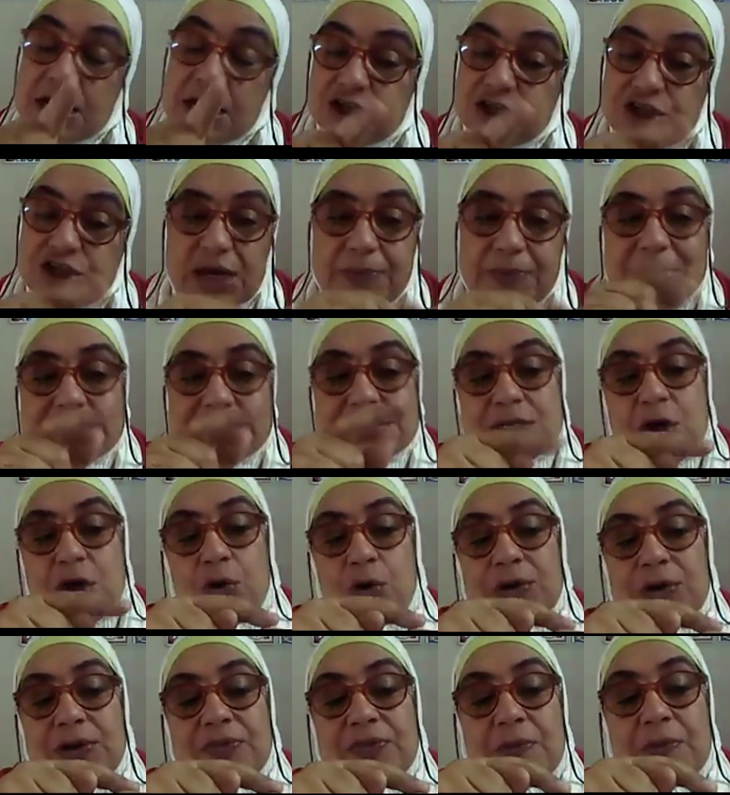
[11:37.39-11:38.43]
Jim, it's
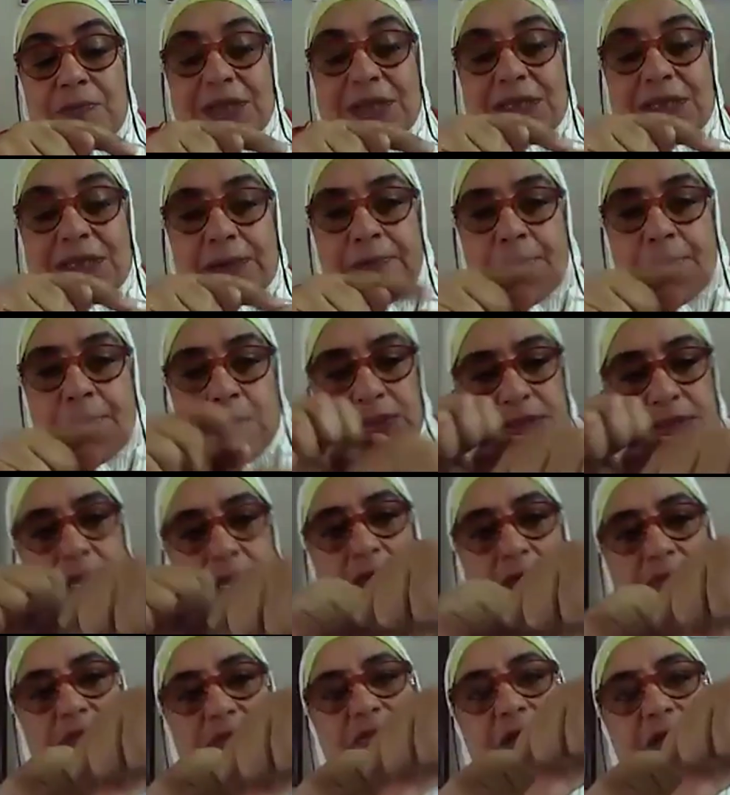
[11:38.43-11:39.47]
only the middle part.
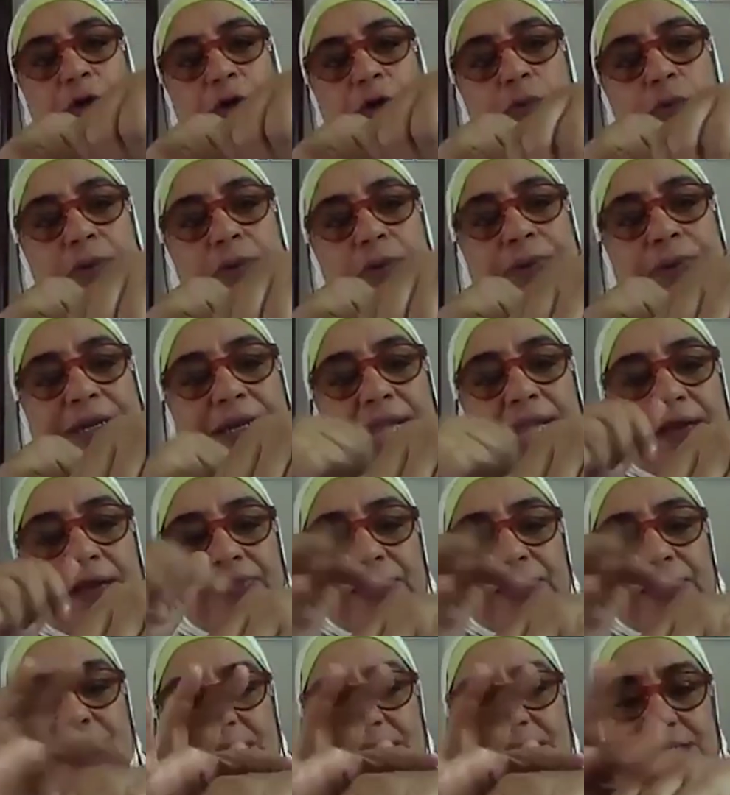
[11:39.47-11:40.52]
The tongue will be like
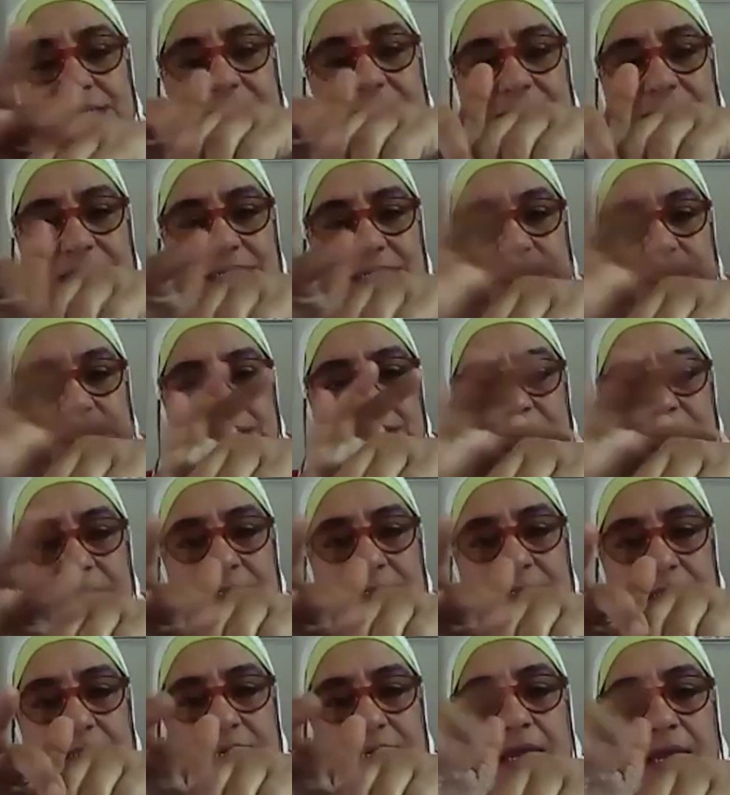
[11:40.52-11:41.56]
this.
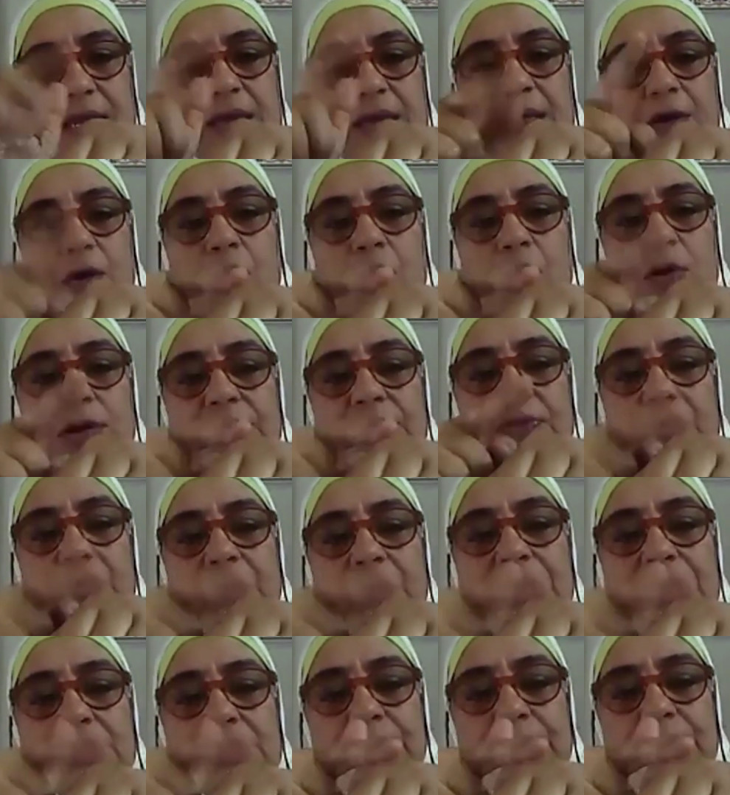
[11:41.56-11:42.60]
Only the
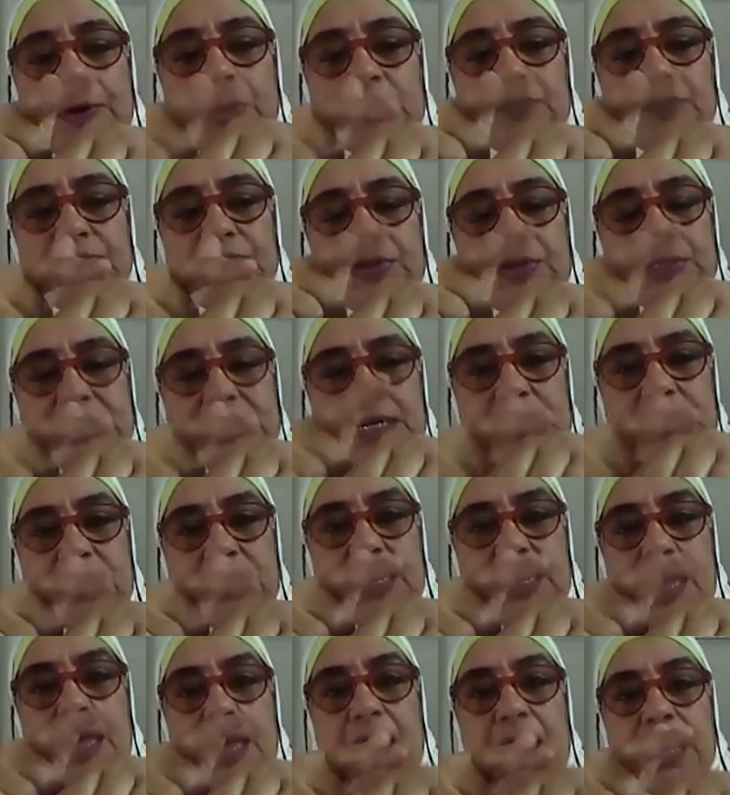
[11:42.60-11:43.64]
middle part of the tongue.
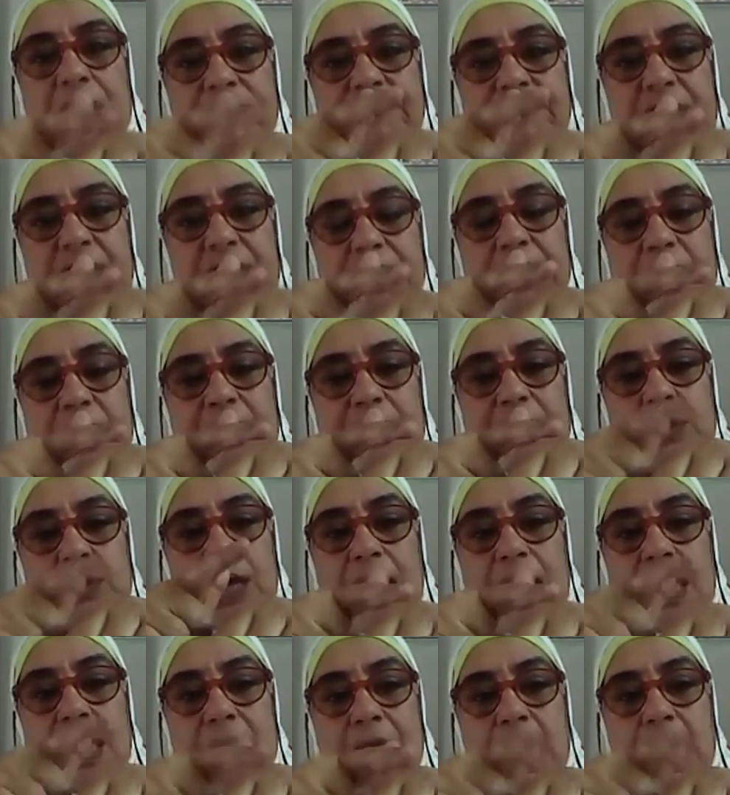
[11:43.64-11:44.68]
If
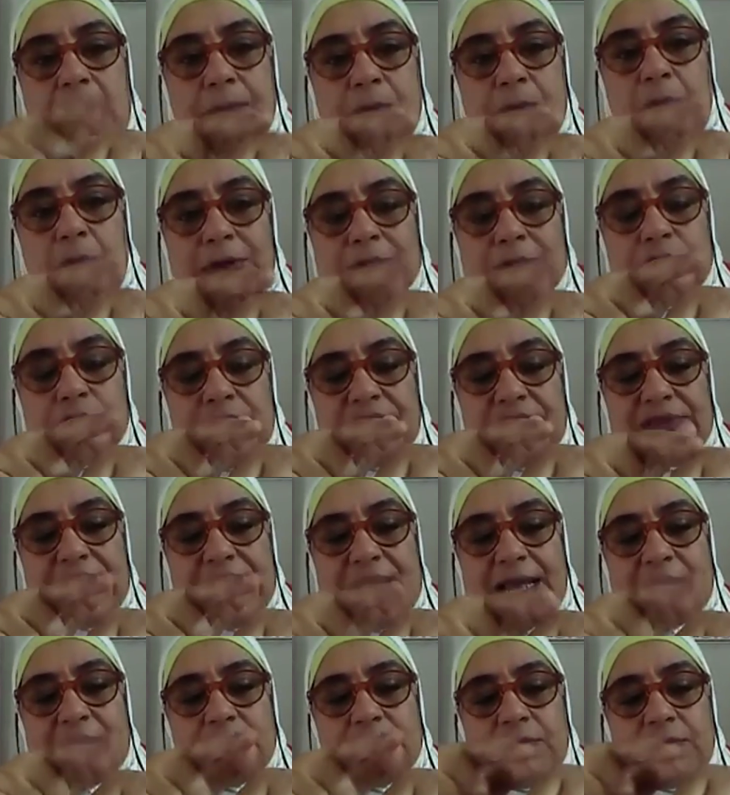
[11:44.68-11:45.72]
I'm going to give it a
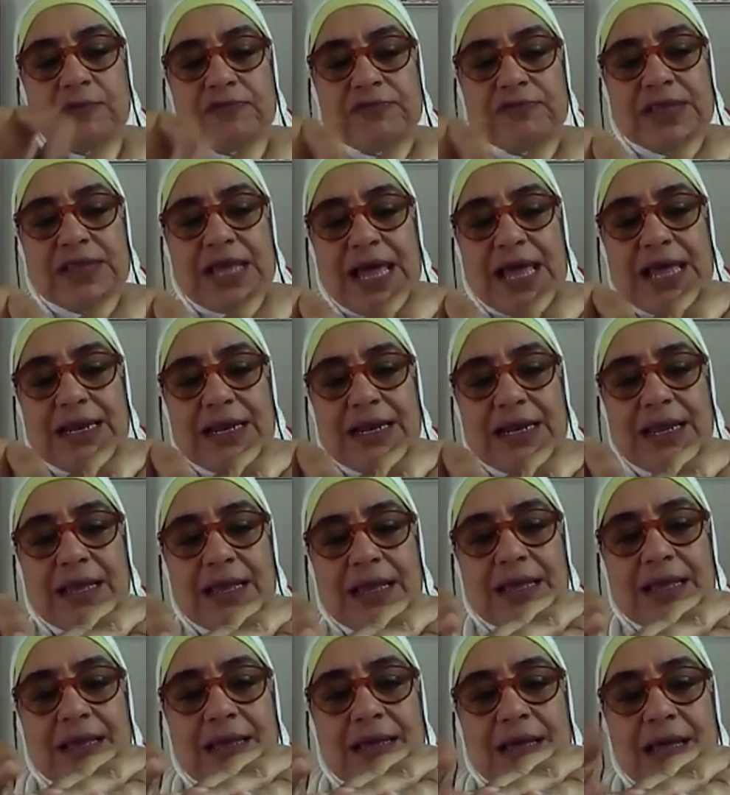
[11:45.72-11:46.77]
hand of dal,
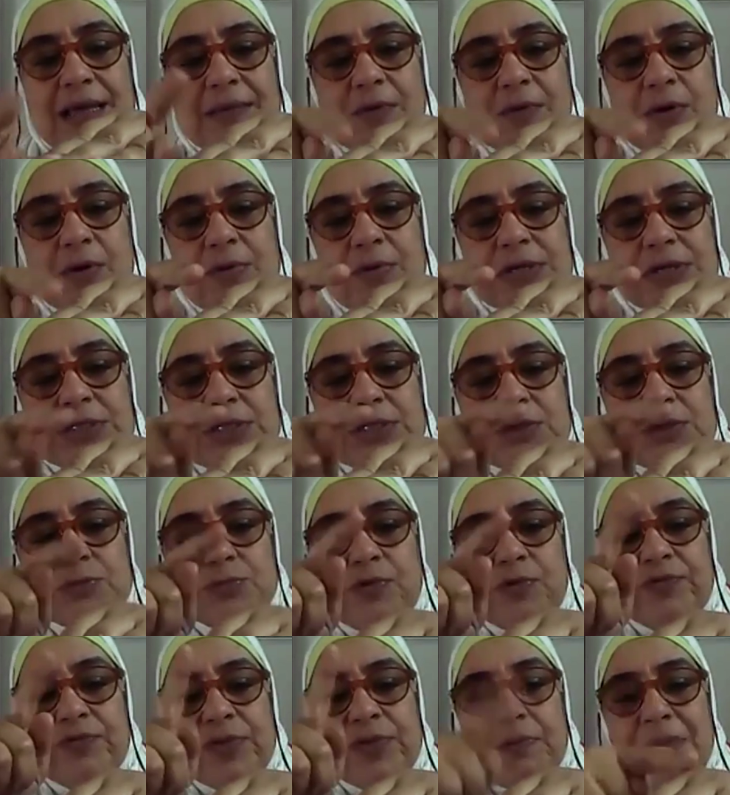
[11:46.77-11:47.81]
I'm going to
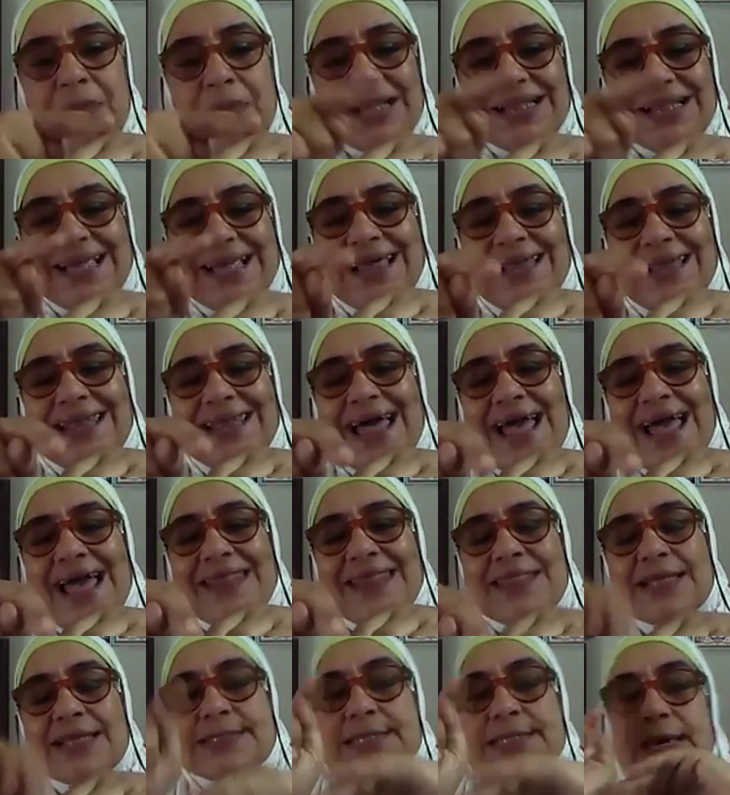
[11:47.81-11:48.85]
move the middle
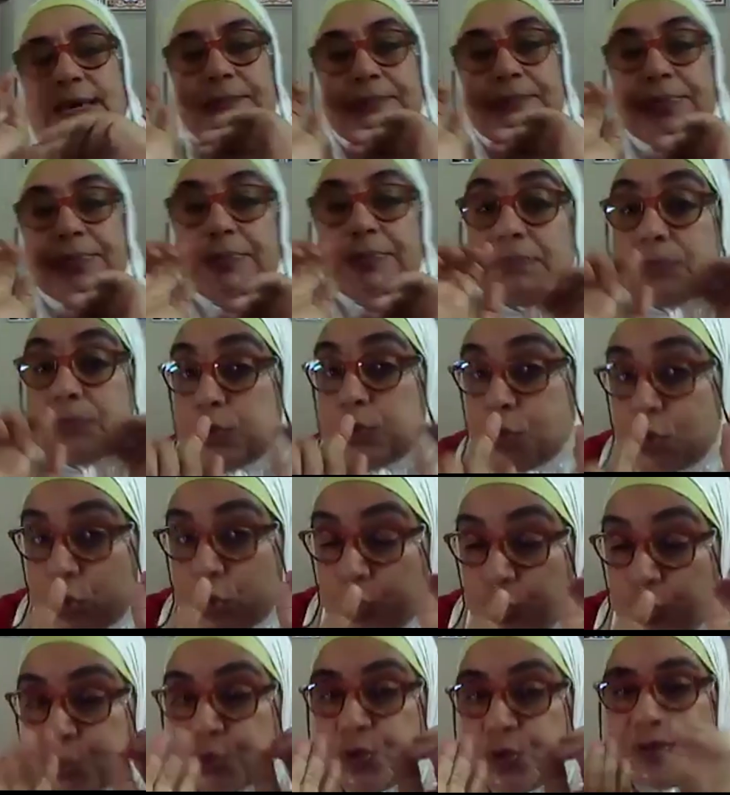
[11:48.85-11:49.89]
and the tip. Do
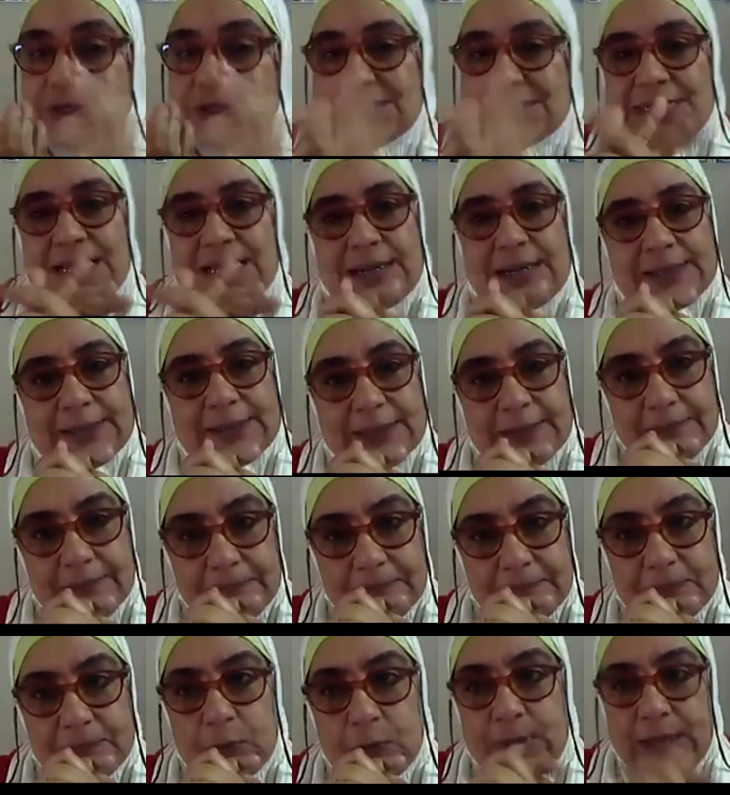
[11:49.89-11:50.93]
not do this kind.
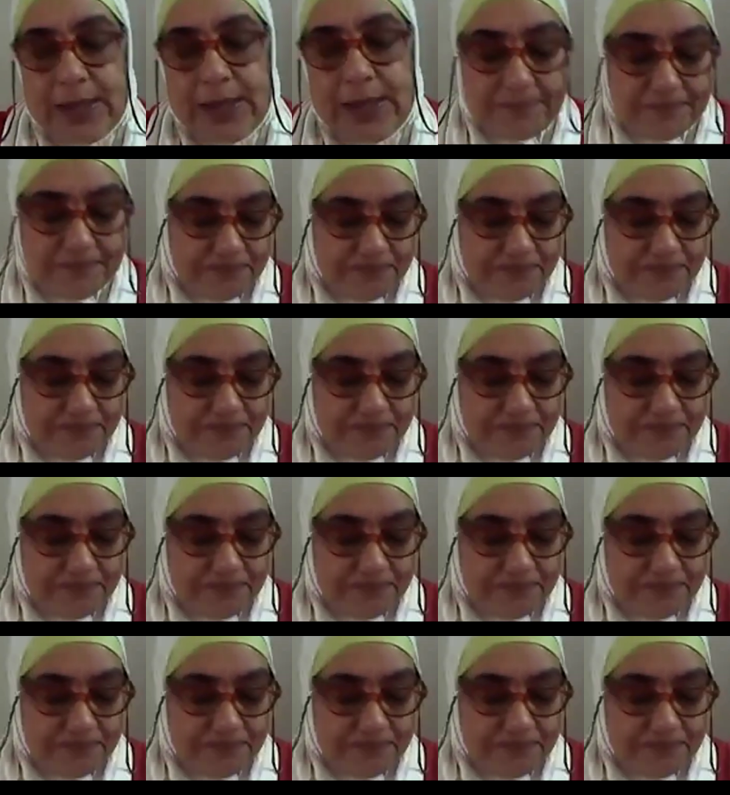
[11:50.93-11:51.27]
Okay?